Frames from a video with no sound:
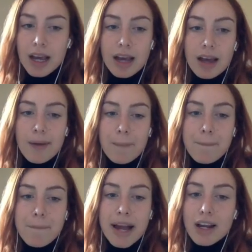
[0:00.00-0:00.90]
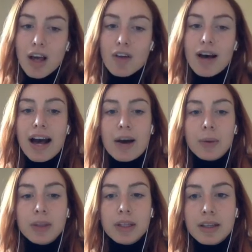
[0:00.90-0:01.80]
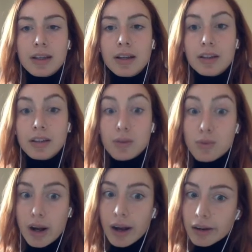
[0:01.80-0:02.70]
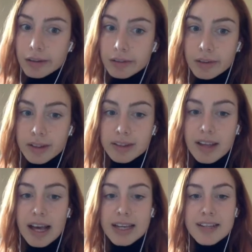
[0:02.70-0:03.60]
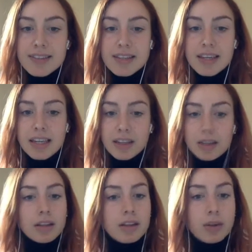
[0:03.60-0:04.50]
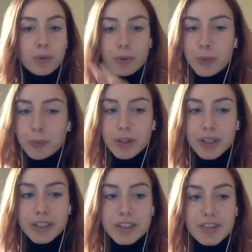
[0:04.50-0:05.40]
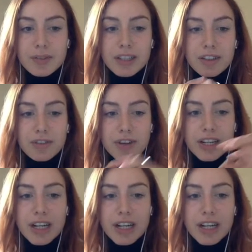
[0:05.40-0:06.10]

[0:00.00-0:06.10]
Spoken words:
I love how the rug ties in the room because of the different